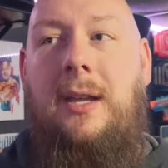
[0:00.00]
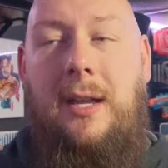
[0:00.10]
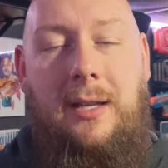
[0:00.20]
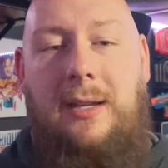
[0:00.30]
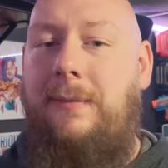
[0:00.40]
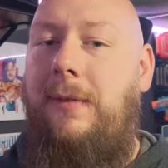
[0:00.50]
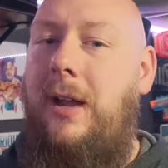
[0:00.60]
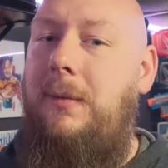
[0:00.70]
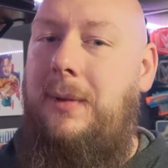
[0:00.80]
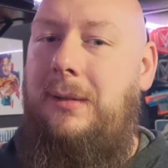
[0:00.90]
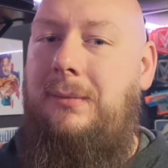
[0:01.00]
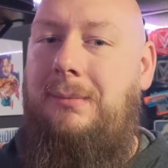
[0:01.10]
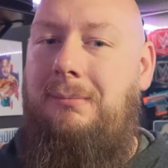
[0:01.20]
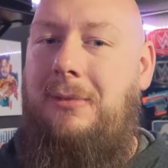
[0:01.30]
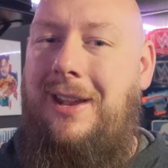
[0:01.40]
and the environment
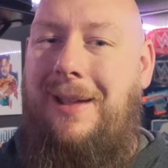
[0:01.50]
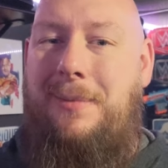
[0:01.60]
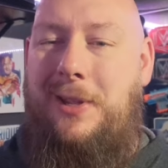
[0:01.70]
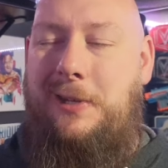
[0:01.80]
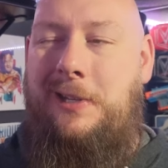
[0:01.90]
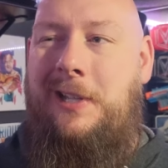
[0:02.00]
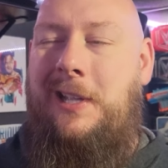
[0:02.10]
that I'm in.